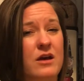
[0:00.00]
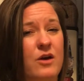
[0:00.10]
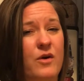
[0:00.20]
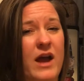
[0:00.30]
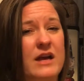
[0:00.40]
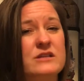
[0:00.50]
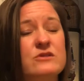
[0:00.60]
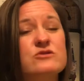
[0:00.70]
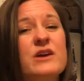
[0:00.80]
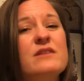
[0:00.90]
Okay,
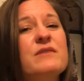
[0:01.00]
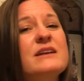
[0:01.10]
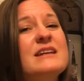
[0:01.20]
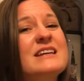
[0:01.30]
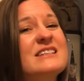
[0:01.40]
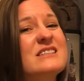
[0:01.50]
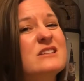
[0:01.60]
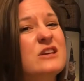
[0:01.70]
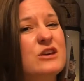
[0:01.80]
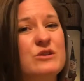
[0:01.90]
don't try to find an
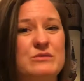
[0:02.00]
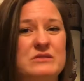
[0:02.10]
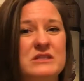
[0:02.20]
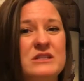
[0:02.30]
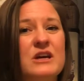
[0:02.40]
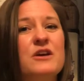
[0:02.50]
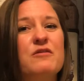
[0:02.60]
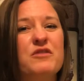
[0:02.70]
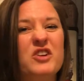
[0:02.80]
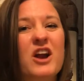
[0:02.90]
excuse
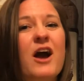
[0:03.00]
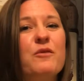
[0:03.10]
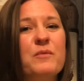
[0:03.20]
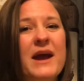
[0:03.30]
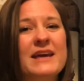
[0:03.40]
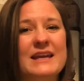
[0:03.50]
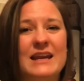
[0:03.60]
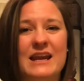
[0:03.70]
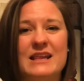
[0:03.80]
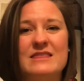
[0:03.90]
for not
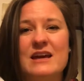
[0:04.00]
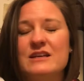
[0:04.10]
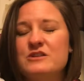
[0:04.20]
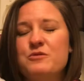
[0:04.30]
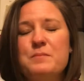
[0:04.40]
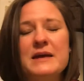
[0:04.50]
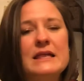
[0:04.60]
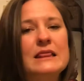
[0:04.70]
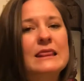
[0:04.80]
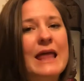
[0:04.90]
writing anything. Don't be
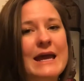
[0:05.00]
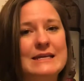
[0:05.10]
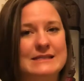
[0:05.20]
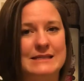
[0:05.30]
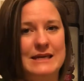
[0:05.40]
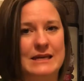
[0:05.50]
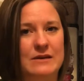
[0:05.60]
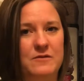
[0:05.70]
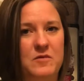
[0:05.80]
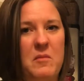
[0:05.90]
lazy.
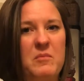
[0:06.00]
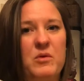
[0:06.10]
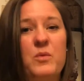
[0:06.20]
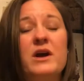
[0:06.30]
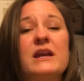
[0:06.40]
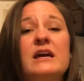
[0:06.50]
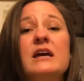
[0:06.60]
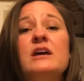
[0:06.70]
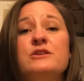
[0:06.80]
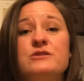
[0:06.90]
Remember, we're going to
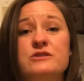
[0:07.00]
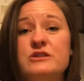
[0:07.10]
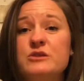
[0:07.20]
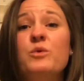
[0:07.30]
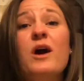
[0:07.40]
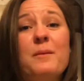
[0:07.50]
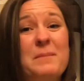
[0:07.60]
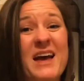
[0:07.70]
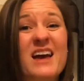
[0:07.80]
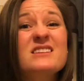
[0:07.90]
do our
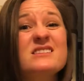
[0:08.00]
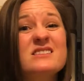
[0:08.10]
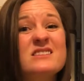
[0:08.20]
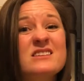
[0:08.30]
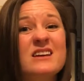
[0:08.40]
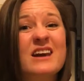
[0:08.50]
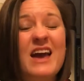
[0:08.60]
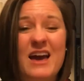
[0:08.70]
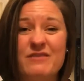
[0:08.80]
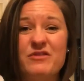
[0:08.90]
best
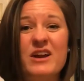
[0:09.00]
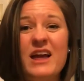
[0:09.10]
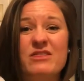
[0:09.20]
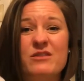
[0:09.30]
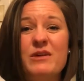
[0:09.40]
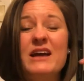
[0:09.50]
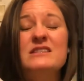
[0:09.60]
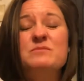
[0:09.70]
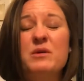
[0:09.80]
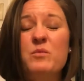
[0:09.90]
and forget the
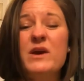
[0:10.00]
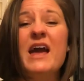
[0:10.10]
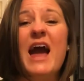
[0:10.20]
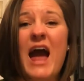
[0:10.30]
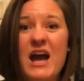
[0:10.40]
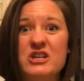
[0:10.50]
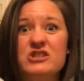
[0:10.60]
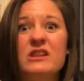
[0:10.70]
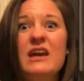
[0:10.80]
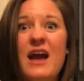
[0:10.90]
rest, but we
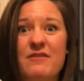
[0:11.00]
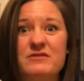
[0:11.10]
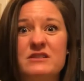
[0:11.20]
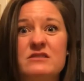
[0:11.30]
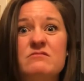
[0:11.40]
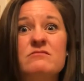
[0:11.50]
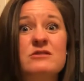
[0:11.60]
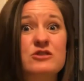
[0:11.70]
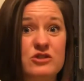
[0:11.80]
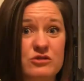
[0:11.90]
actually have to
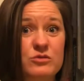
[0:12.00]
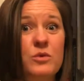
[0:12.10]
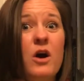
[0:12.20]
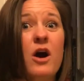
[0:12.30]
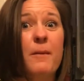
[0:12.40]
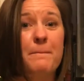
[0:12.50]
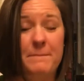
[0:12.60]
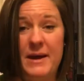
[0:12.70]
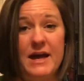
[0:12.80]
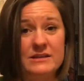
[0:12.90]
do our
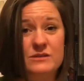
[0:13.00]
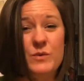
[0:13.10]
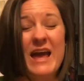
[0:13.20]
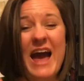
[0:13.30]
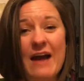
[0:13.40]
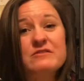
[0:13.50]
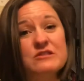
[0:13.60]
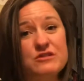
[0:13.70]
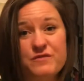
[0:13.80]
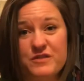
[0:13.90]
best. We have to
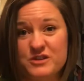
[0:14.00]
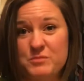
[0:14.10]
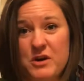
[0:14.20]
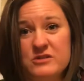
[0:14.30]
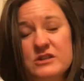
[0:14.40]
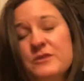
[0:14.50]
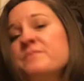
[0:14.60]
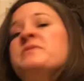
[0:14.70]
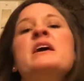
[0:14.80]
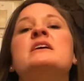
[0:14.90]
do the first part too.
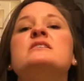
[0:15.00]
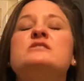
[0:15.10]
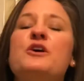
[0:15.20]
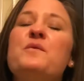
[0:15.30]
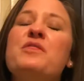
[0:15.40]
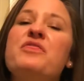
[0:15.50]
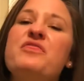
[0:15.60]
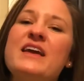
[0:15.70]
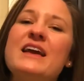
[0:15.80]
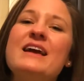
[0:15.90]
So
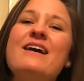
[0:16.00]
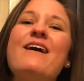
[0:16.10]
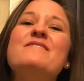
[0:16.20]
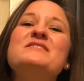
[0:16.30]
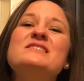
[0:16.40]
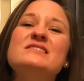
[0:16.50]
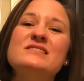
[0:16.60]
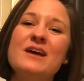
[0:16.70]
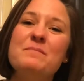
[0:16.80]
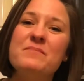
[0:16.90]
think of
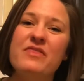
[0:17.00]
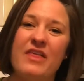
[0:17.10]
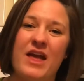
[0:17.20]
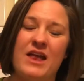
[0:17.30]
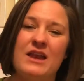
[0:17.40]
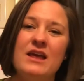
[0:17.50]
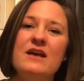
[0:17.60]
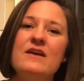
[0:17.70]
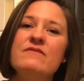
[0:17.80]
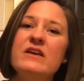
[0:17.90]
something
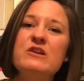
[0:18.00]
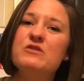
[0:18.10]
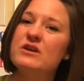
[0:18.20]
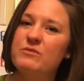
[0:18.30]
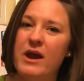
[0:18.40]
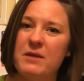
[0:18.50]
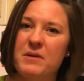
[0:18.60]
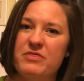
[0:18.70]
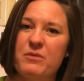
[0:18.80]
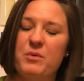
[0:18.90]
that you can write
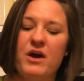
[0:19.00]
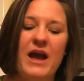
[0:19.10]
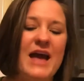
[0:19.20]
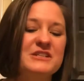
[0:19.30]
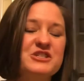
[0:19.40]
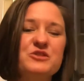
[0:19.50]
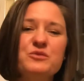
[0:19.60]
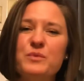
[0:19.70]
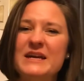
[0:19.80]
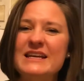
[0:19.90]
about the book. As you're
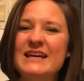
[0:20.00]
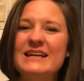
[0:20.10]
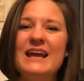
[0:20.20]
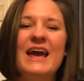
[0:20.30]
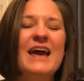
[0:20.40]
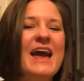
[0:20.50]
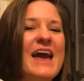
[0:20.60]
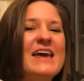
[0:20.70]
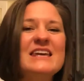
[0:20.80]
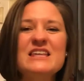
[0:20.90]
reading,
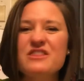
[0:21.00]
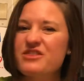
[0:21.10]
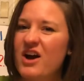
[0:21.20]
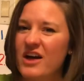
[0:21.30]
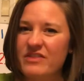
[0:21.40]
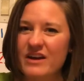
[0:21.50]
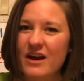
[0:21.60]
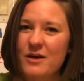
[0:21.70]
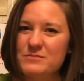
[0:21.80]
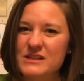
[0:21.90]
any thought
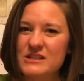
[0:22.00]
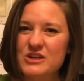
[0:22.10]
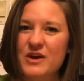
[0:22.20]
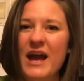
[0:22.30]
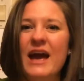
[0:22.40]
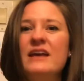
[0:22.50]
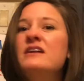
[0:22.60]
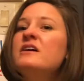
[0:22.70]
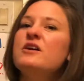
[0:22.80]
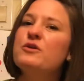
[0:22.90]
that comes into your head,
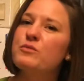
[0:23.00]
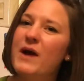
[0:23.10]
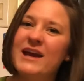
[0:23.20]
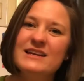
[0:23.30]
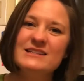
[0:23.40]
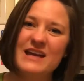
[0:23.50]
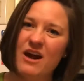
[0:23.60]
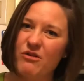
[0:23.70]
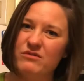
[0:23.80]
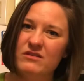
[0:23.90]
write it
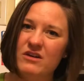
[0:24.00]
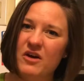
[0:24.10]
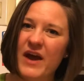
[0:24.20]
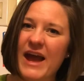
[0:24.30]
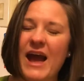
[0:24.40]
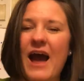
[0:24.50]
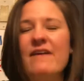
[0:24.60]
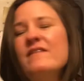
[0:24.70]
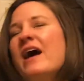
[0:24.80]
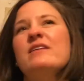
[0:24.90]
down, okay?
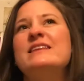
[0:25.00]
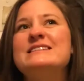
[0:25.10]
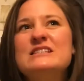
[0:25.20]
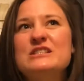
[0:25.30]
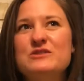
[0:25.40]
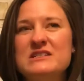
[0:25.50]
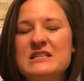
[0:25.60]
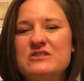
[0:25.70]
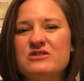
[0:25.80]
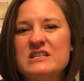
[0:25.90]
I listened to a
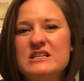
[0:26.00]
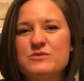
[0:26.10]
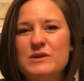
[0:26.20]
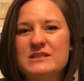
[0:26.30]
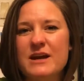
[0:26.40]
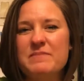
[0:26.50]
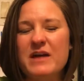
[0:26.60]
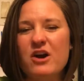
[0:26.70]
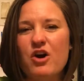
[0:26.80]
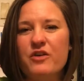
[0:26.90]
teacher teach one time
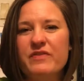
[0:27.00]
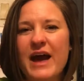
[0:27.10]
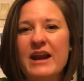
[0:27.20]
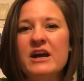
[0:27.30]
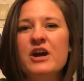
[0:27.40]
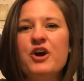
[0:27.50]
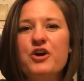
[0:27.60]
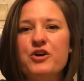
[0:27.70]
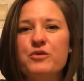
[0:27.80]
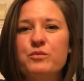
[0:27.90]
that called that
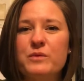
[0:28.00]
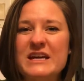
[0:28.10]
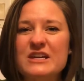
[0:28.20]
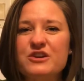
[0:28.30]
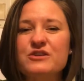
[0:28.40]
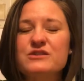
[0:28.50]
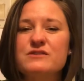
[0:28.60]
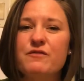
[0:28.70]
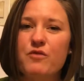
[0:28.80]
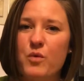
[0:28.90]
her reader's
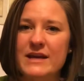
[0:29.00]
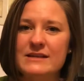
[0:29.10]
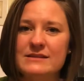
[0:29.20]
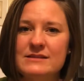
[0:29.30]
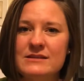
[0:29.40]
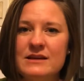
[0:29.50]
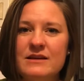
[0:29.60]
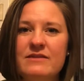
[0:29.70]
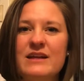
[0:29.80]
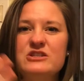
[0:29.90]
voice.
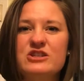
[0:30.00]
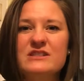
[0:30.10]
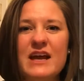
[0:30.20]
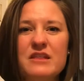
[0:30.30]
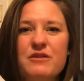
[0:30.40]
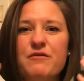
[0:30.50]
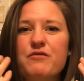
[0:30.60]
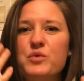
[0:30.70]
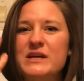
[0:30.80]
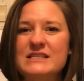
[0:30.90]
That's just kind of the
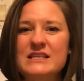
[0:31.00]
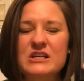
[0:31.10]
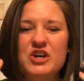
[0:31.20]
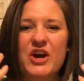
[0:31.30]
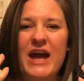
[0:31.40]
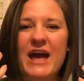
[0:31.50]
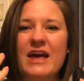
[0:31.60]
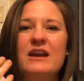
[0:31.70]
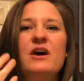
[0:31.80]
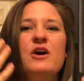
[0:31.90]
voice in your
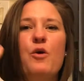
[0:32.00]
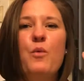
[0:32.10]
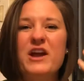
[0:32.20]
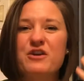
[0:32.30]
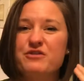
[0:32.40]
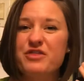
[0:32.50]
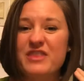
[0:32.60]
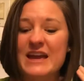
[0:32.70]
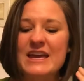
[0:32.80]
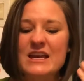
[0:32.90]
head, what you're
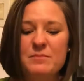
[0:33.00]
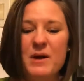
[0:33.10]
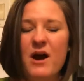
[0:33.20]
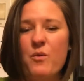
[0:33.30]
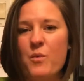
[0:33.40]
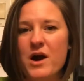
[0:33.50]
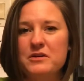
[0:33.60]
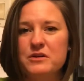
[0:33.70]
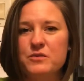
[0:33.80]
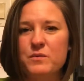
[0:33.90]
thinking about while
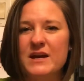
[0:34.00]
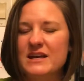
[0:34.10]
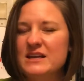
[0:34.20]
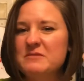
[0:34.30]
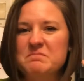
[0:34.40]
you read.